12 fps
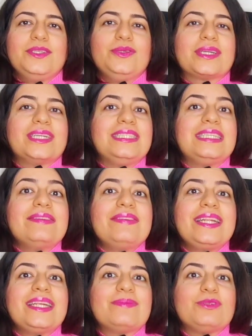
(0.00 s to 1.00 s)
You can
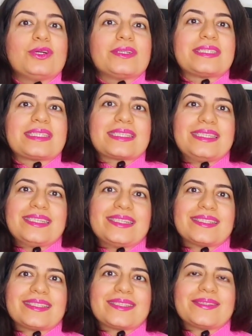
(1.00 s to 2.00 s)
develop your
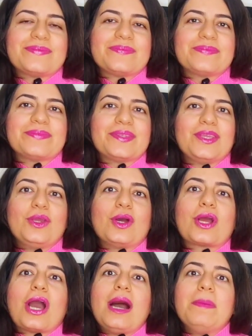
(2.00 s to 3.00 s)
skills,
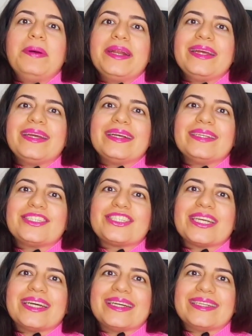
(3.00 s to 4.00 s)
your
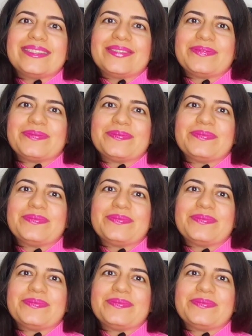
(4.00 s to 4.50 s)
comprehension,